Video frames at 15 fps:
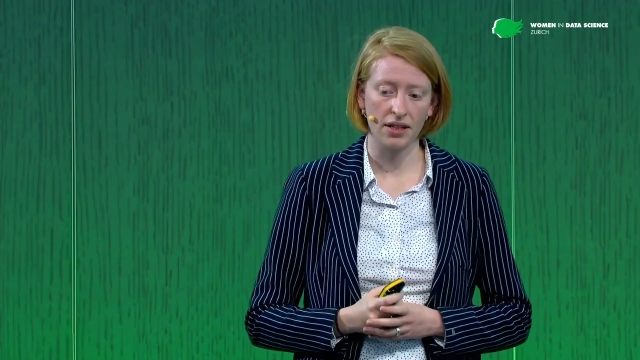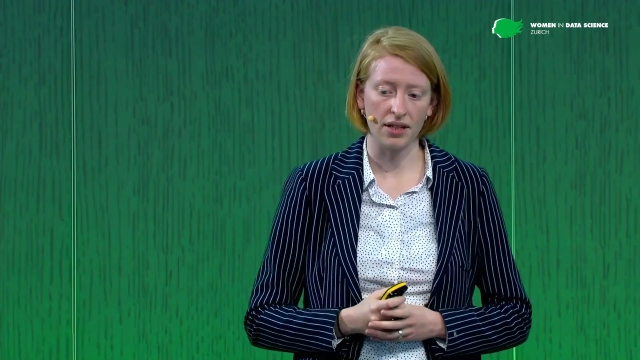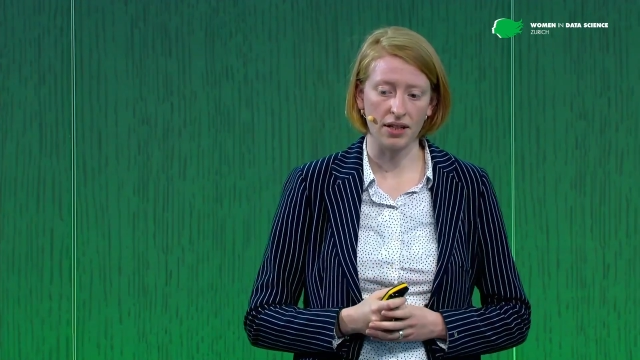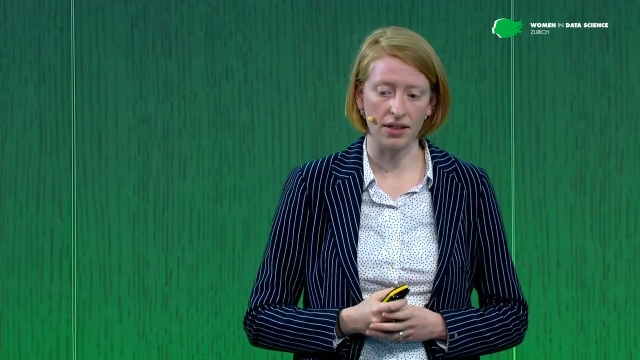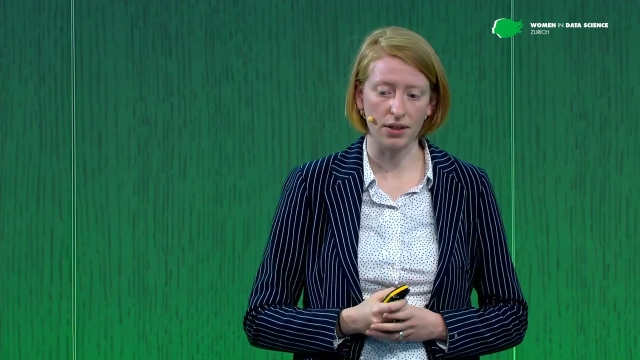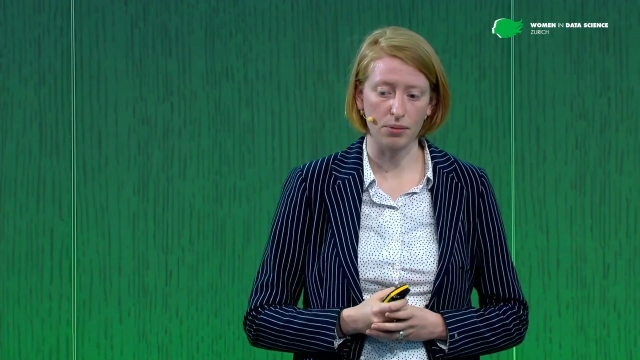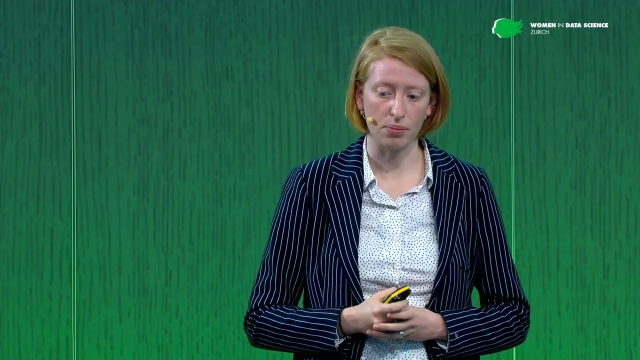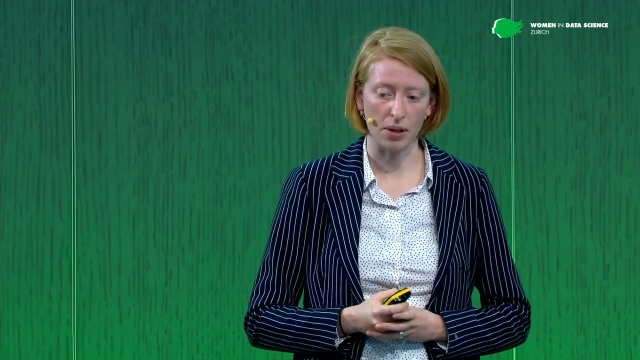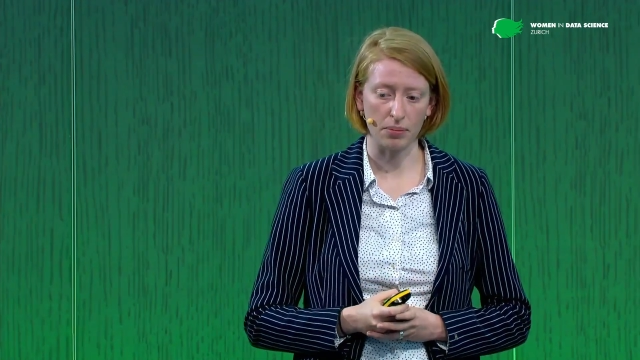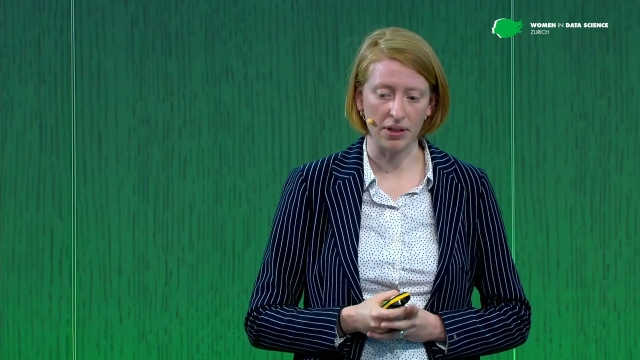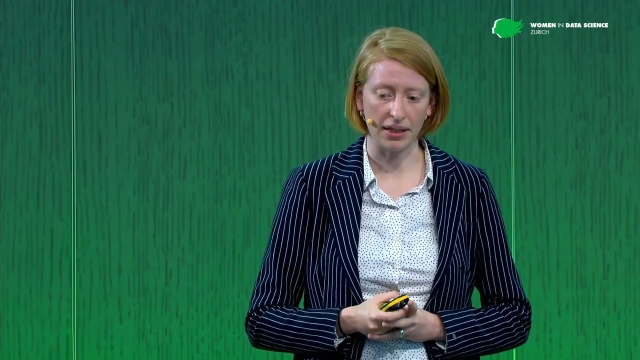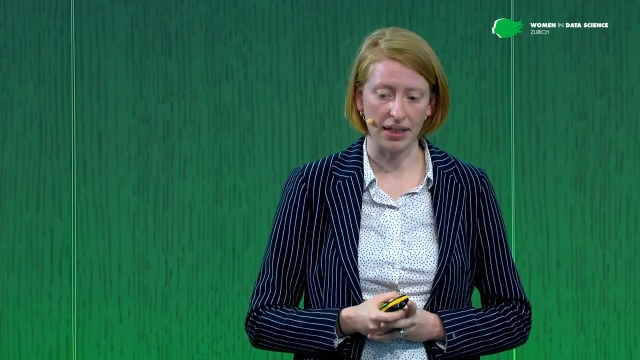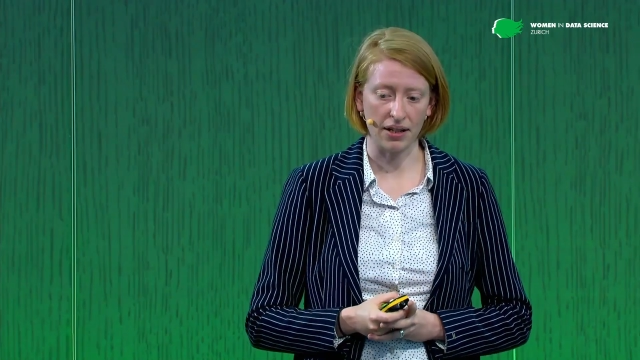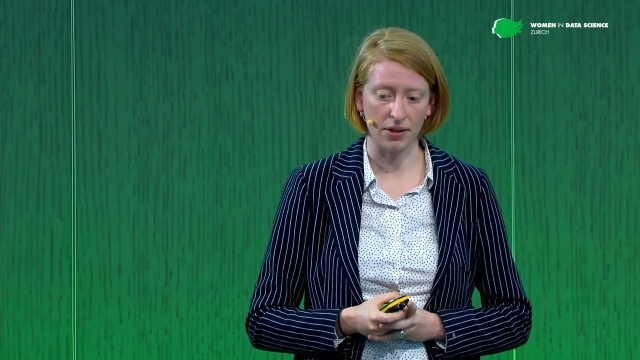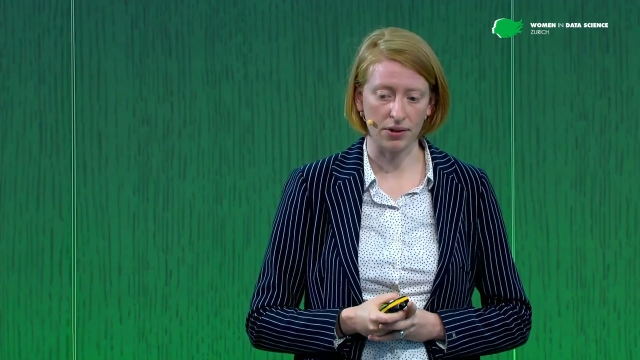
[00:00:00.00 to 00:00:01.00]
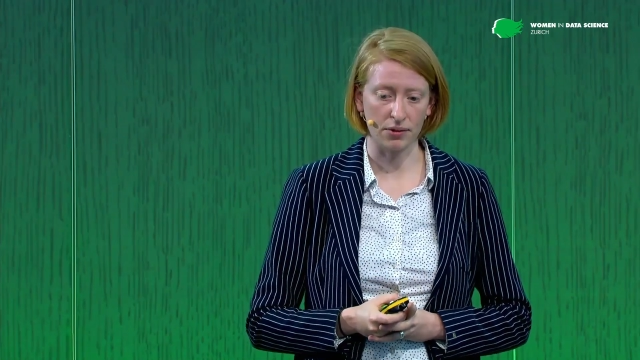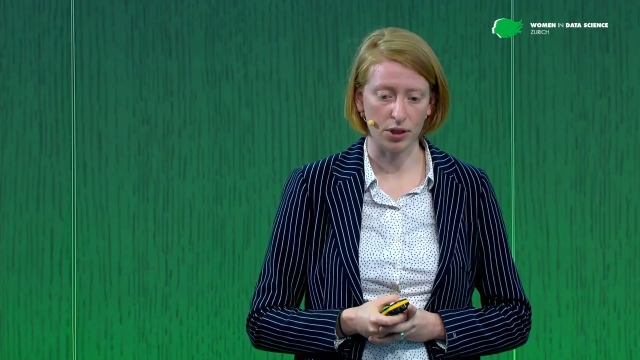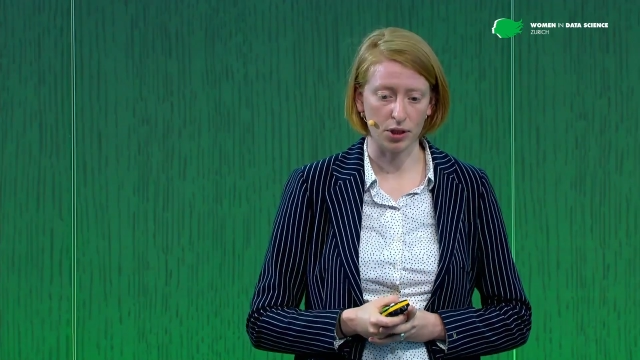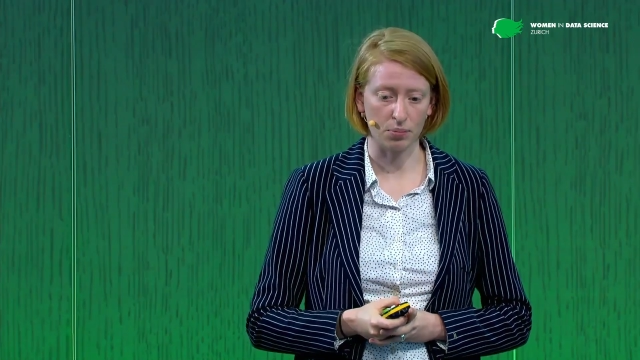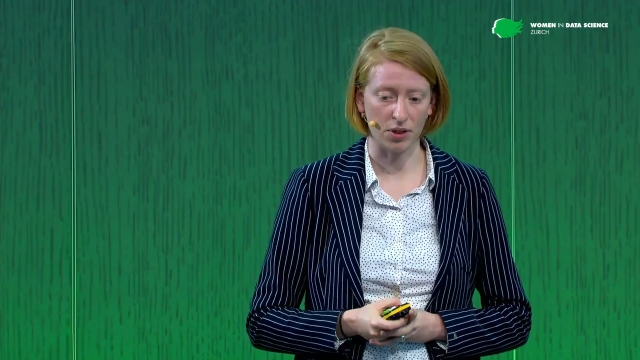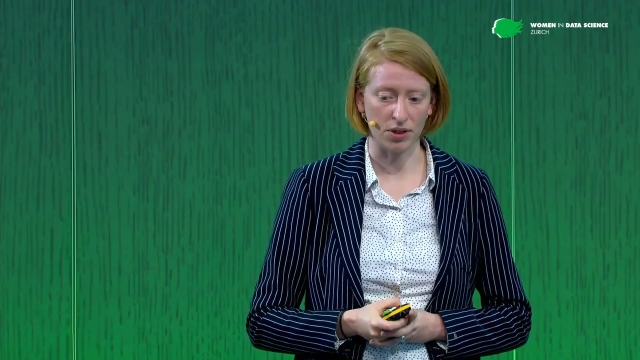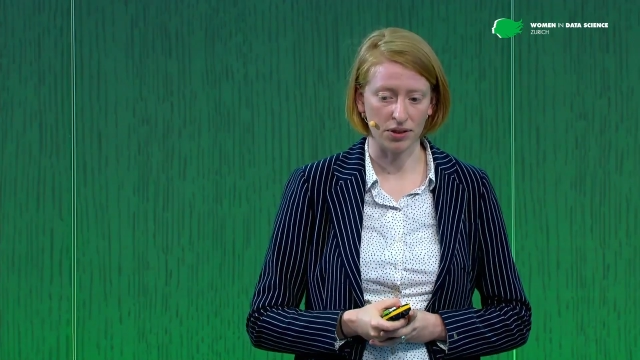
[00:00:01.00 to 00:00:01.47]
uh, the public health
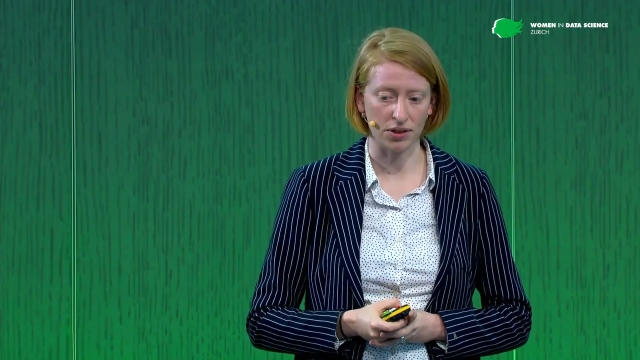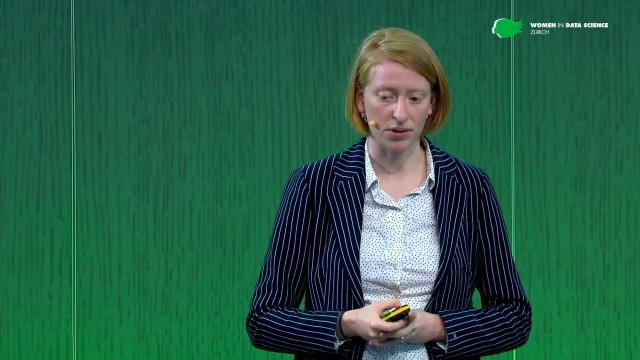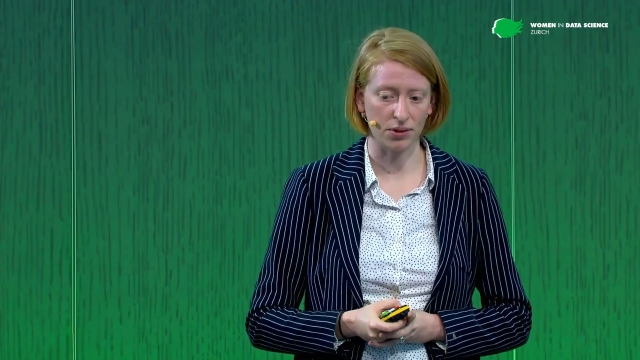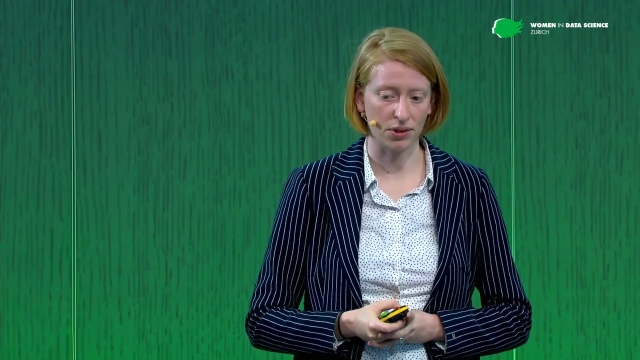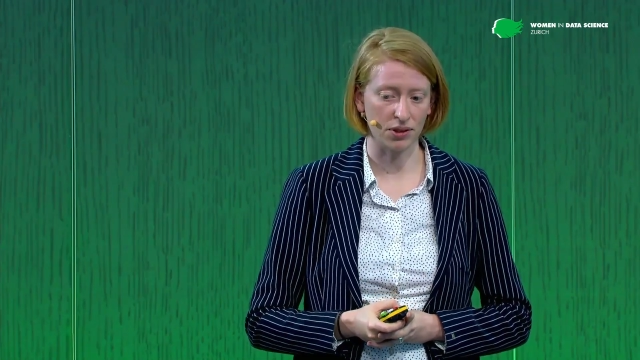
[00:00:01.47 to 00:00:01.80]
response to